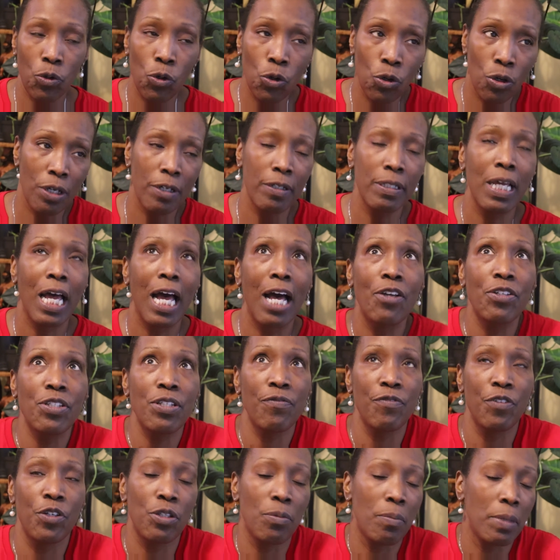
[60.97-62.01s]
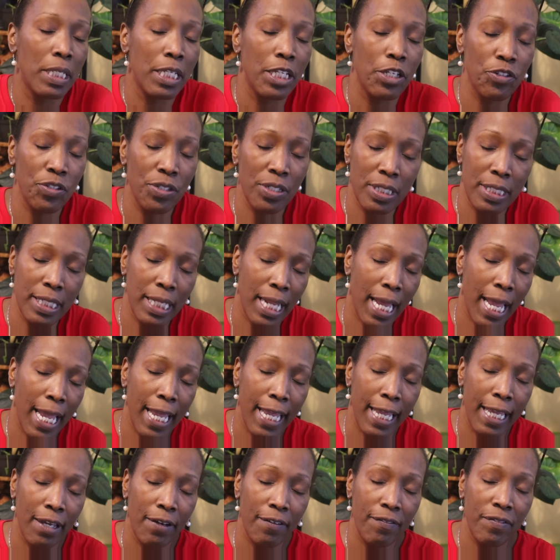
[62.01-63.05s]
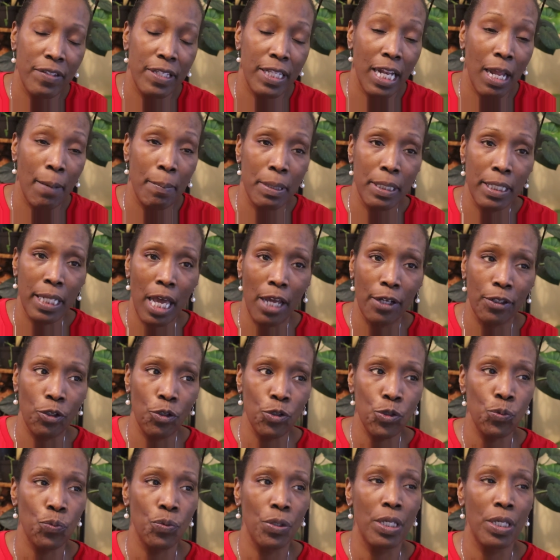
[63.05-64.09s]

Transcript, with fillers: or how severe the Meniere's is that I have, that I've been diagnosed